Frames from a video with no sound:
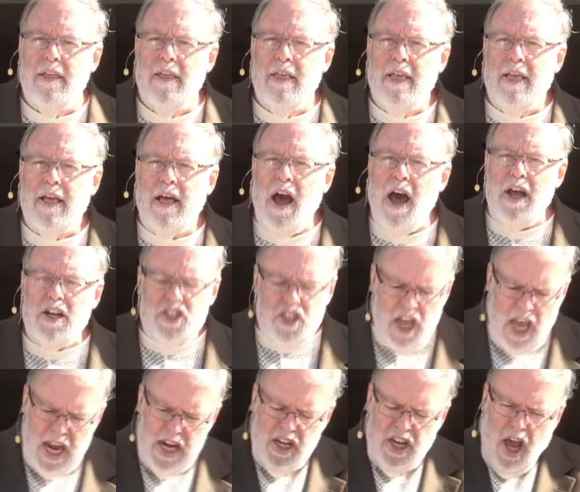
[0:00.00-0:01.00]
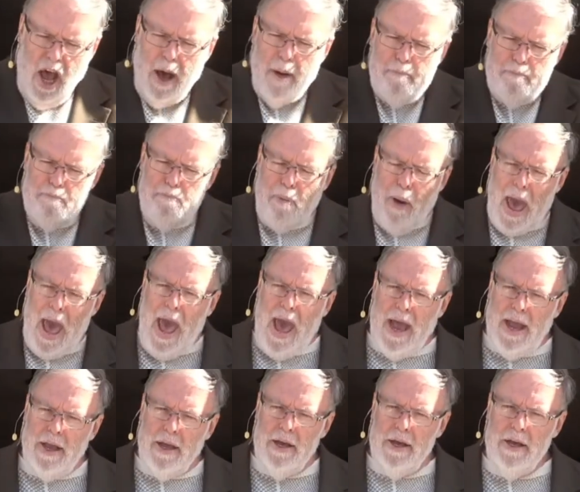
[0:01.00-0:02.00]
God's saying, come
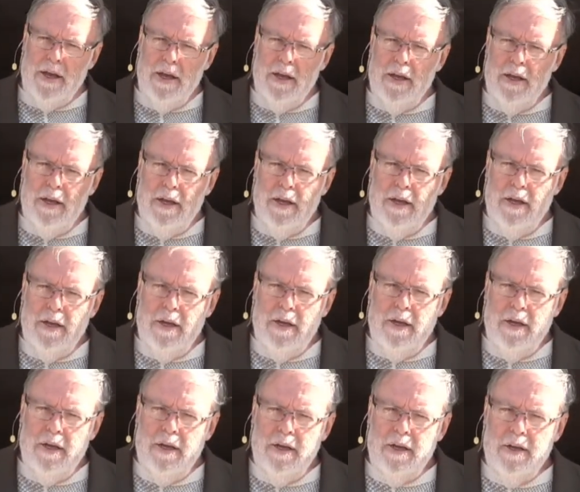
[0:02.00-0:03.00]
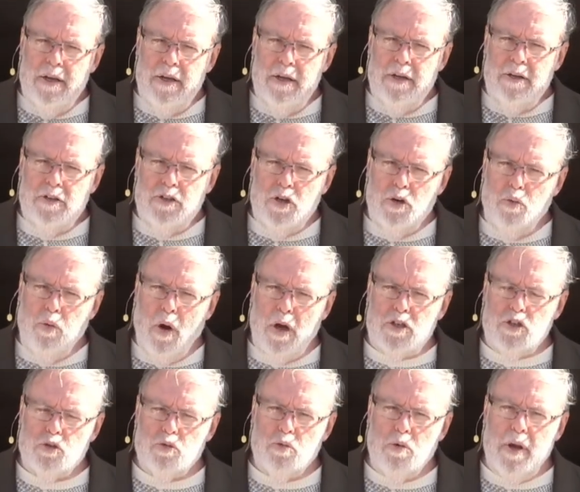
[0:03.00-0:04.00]
back to
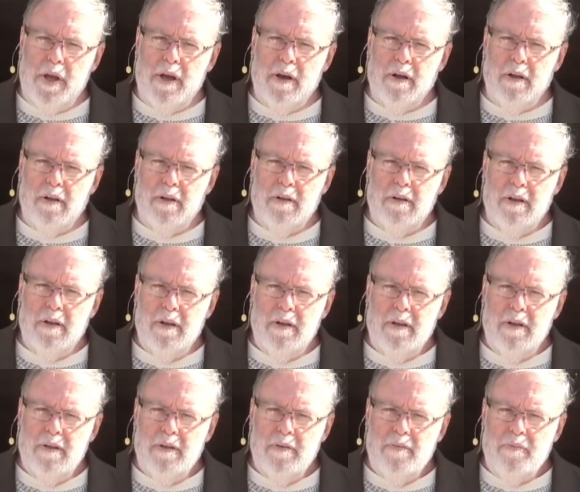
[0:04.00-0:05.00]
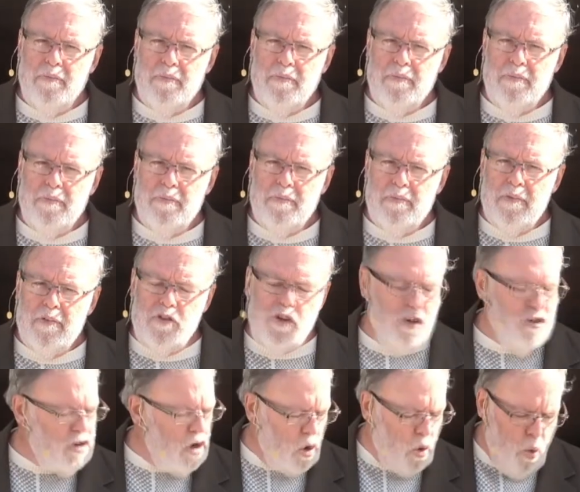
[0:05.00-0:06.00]
what's real.
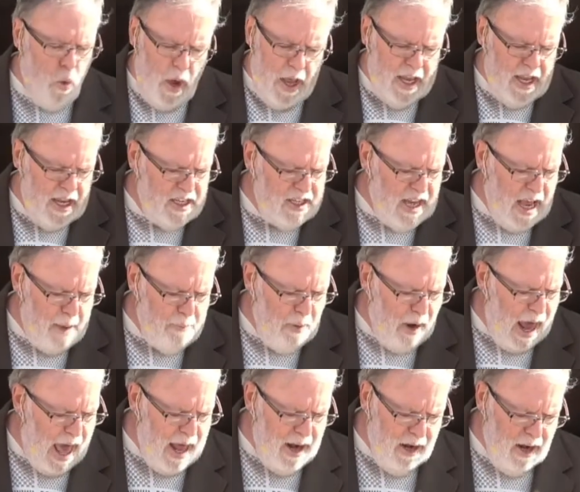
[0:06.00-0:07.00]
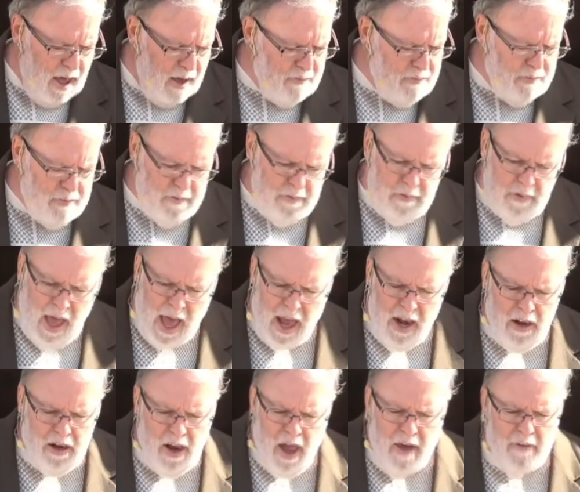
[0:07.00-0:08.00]
Just a quick example. I love I
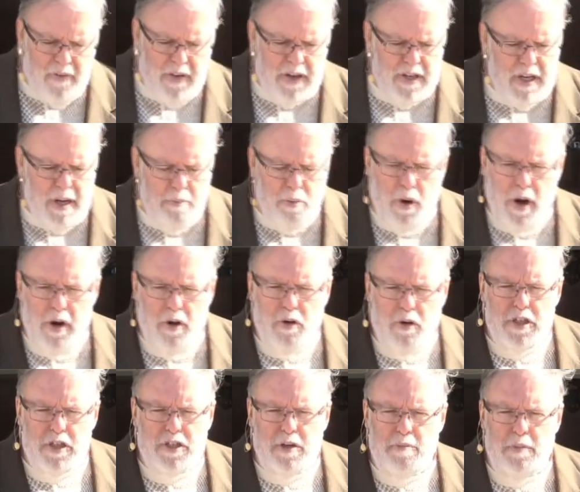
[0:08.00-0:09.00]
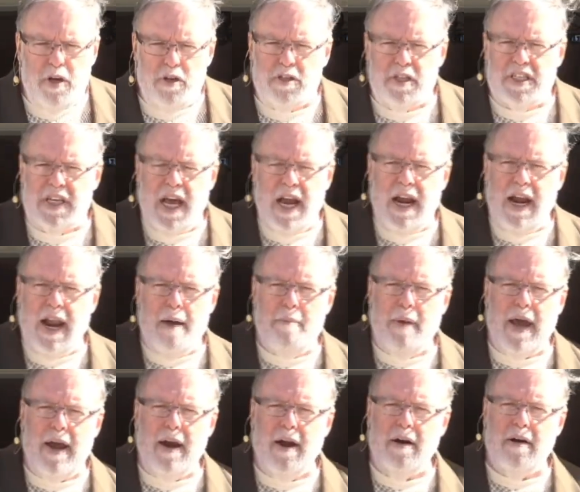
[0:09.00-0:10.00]
love contemporary Christian music. Sally and I
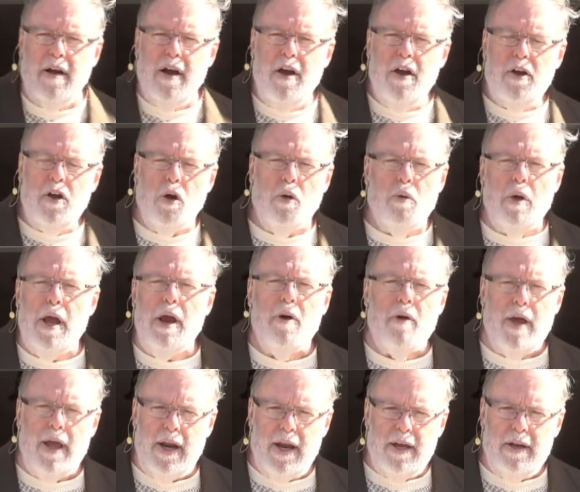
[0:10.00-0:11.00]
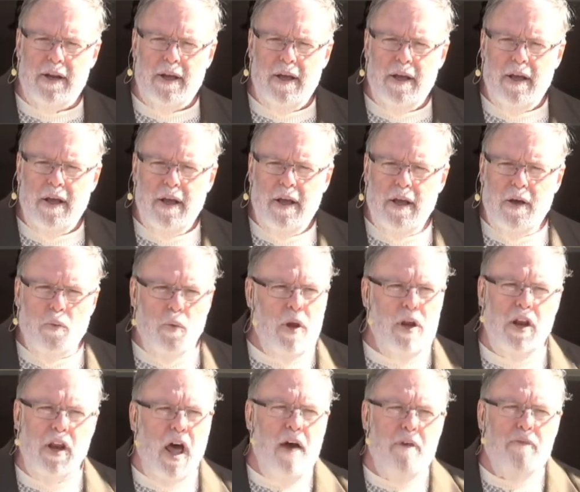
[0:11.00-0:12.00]
made our career in it. We
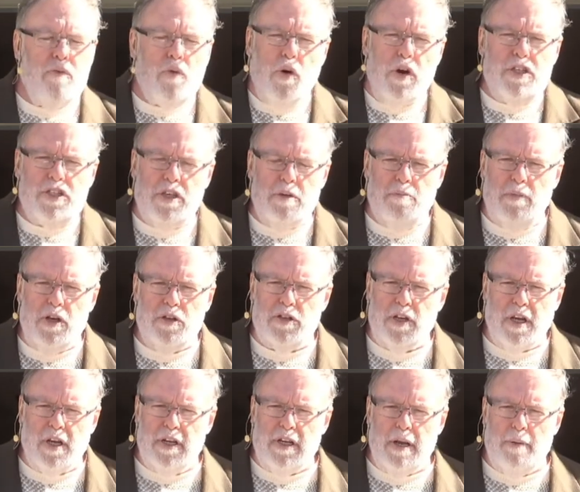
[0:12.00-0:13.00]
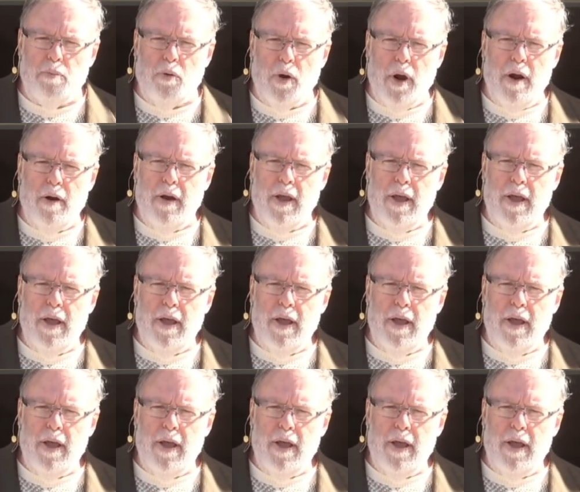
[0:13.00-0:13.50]
love Christian music, contemporary.